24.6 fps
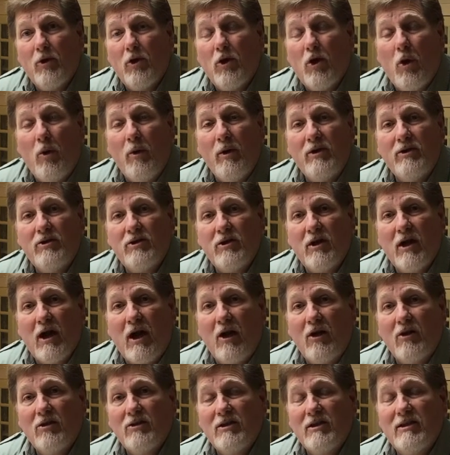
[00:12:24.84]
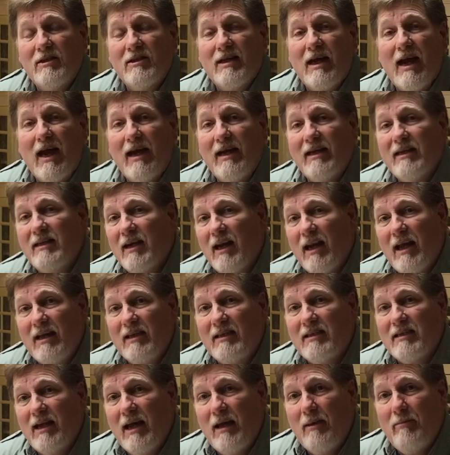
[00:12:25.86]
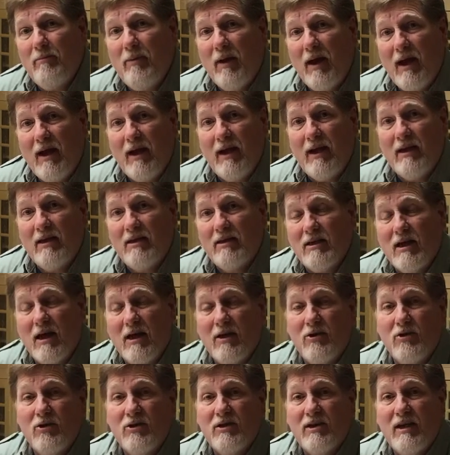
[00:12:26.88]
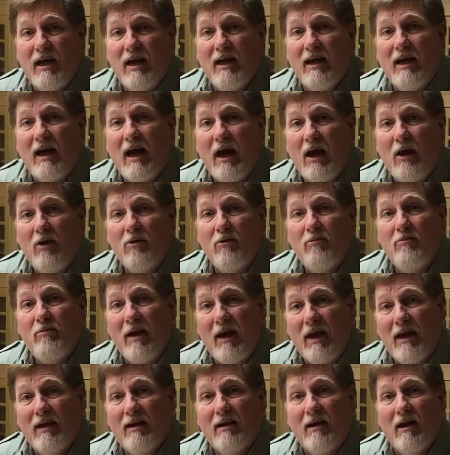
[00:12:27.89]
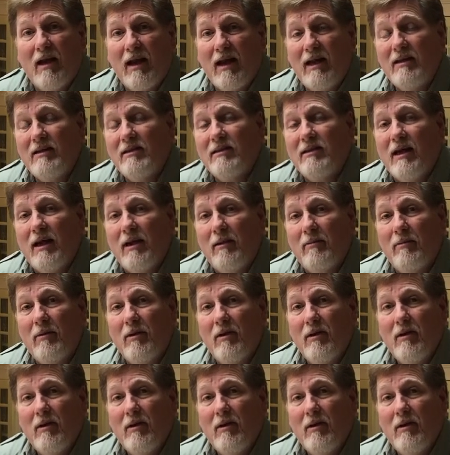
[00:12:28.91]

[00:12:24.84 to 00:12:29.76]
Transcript: going to Carlson's Guide to Landscape Painting to understand how to paint a landscape.